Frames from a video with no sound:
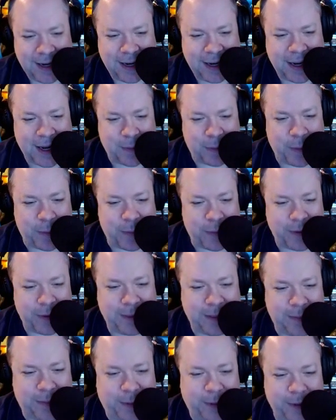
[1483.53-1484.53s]
couple
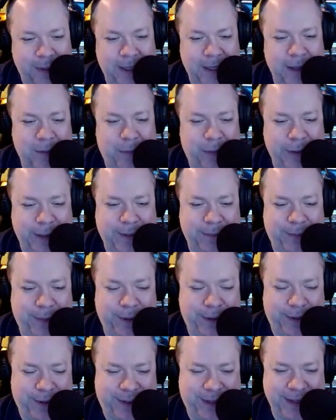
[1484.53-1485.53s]
mercy bullets in the prison
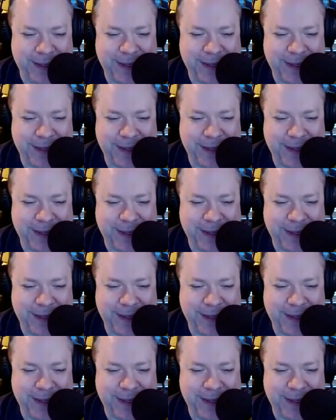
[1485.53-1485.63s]
purse.